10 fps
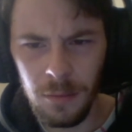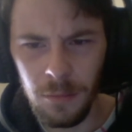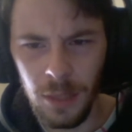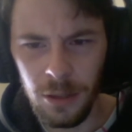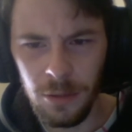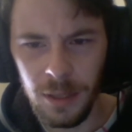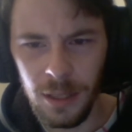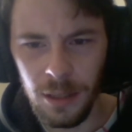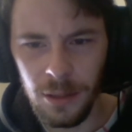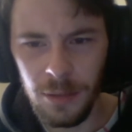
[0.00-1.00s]
My human
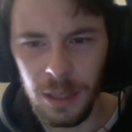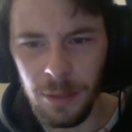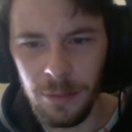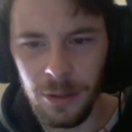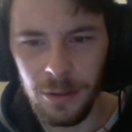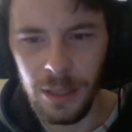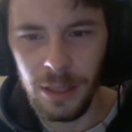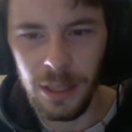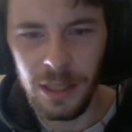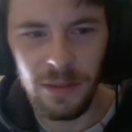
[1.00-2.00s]
size almost made me useless
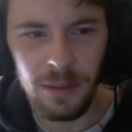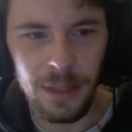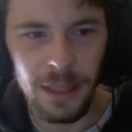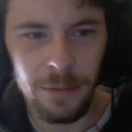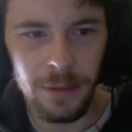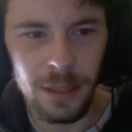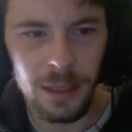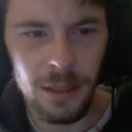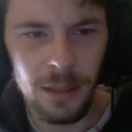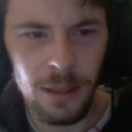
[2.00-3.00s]
against female enemies,
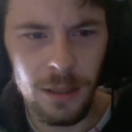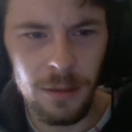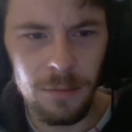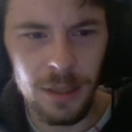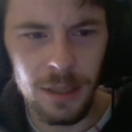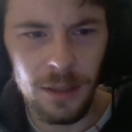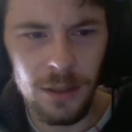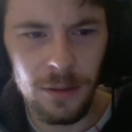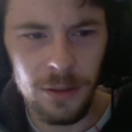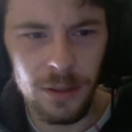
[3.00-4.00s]
but as a
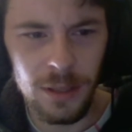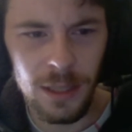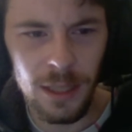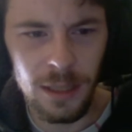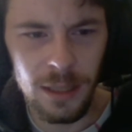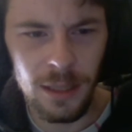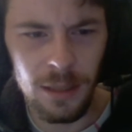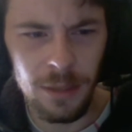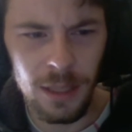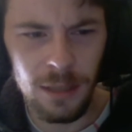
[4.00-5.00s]
soldier of science, I'd
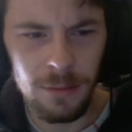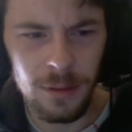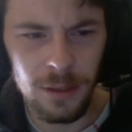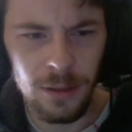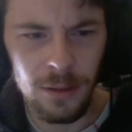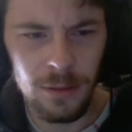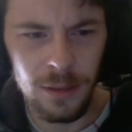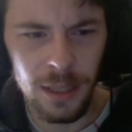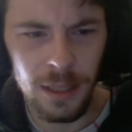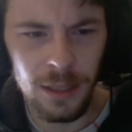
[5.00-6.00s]
be able to
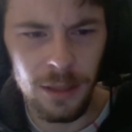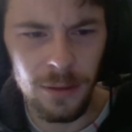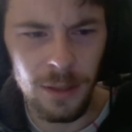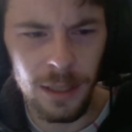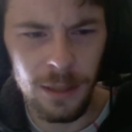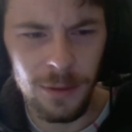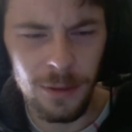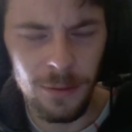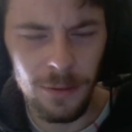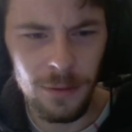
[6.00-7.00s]
coldly execute anyone
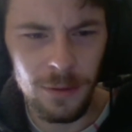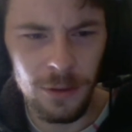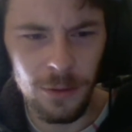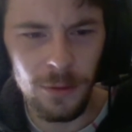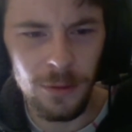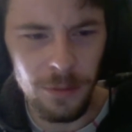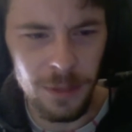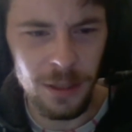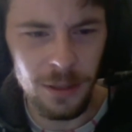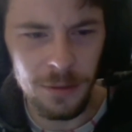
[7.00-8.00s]
you order me
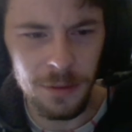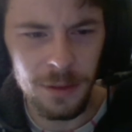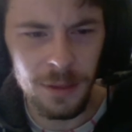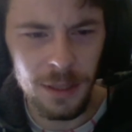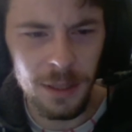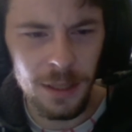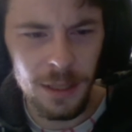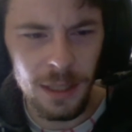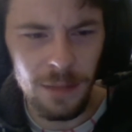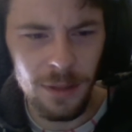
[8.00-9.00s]
to.
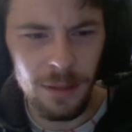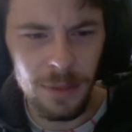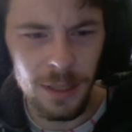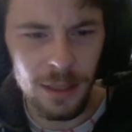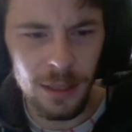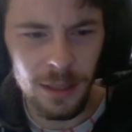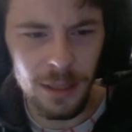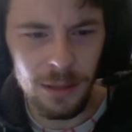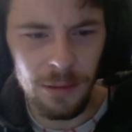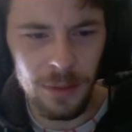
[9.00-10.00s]
Even a beast like
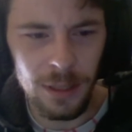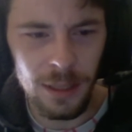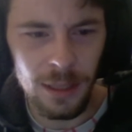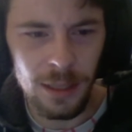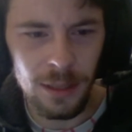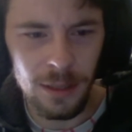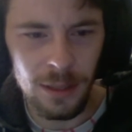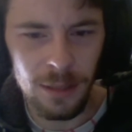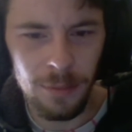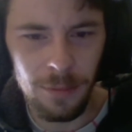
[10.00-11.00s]
this would be easy to
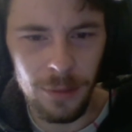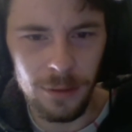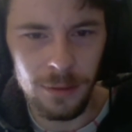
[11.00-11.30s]
dismember.